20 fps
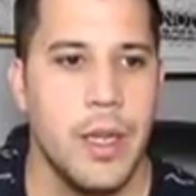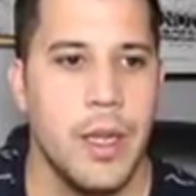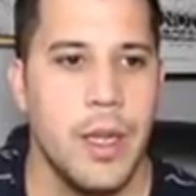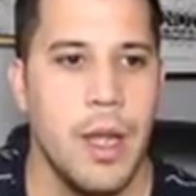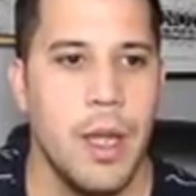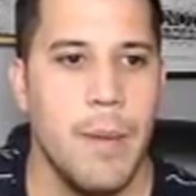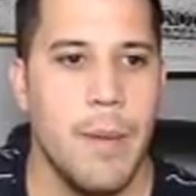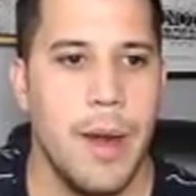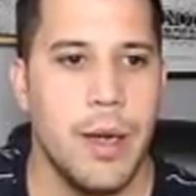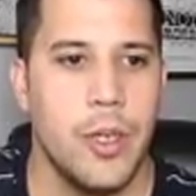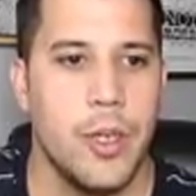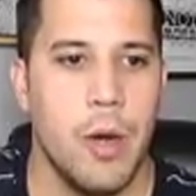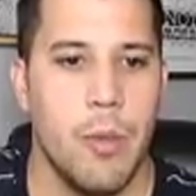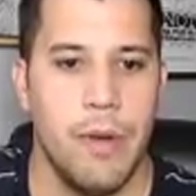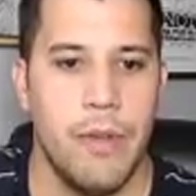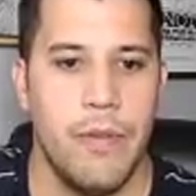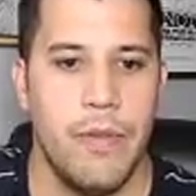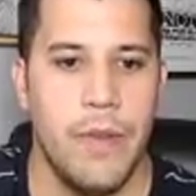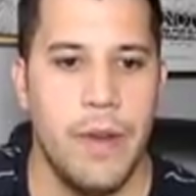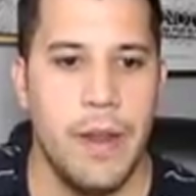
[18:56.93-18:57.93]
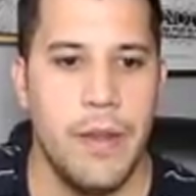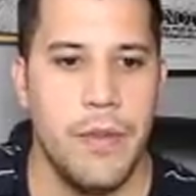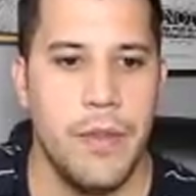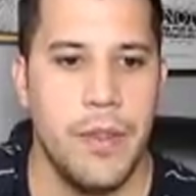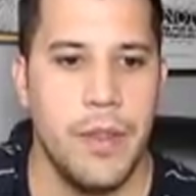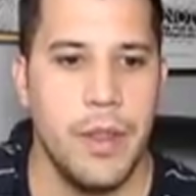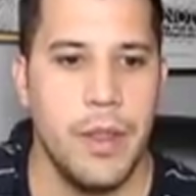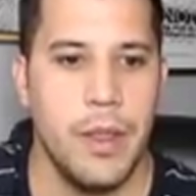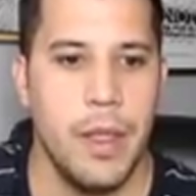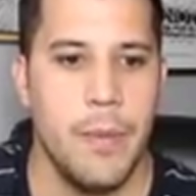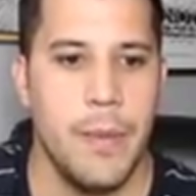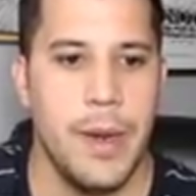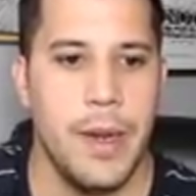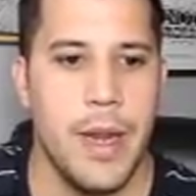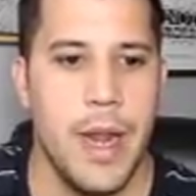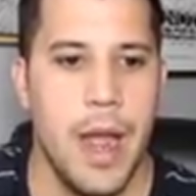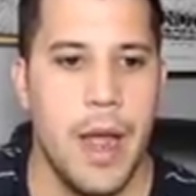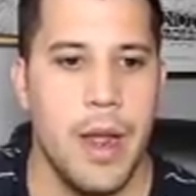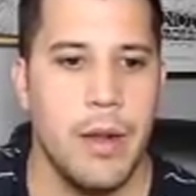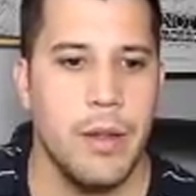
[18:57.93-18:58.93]
October
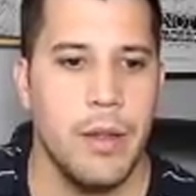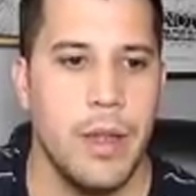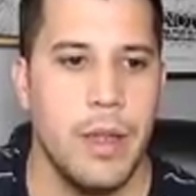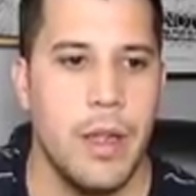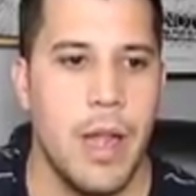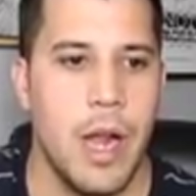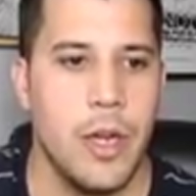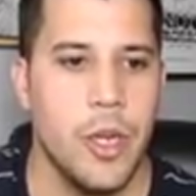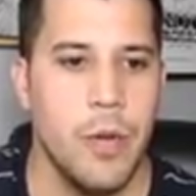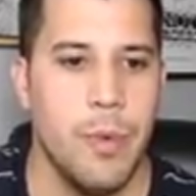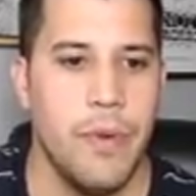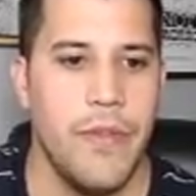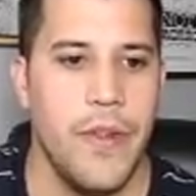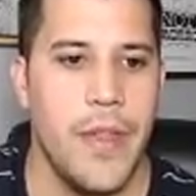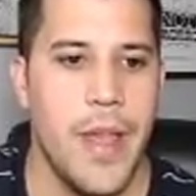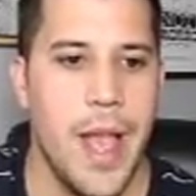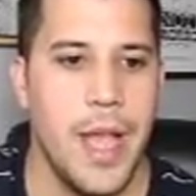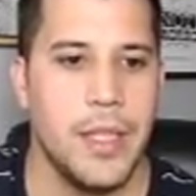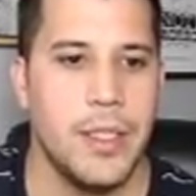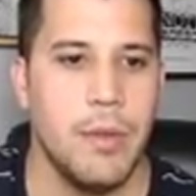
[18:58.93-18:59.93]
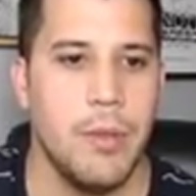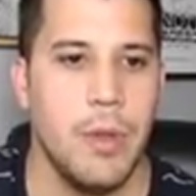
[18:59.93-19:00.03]
5th. October 5th has some